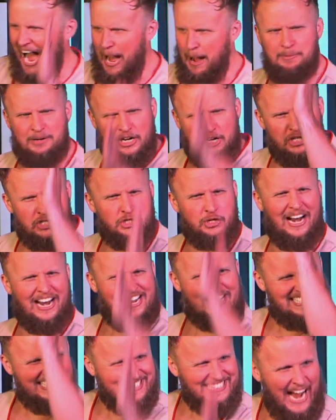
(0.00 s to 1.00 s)
I'm going to try
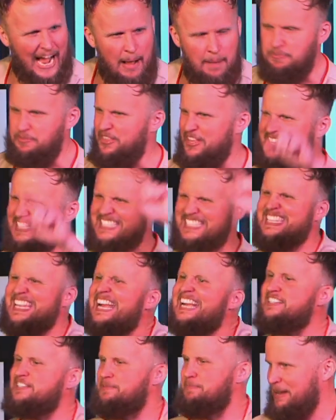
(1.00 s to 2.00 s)
to stop this
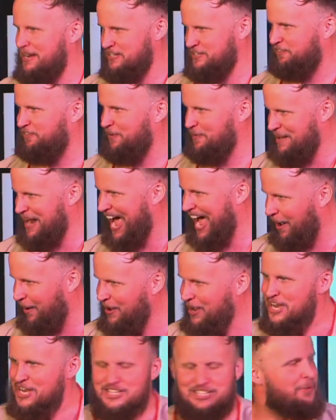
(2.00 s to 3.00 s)
6 months from now
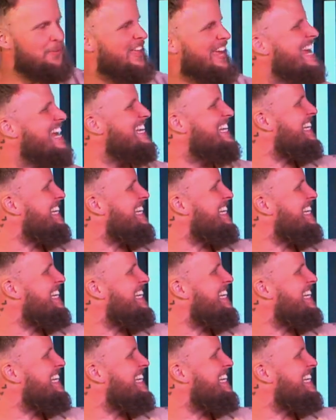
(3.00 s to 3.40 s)
so that he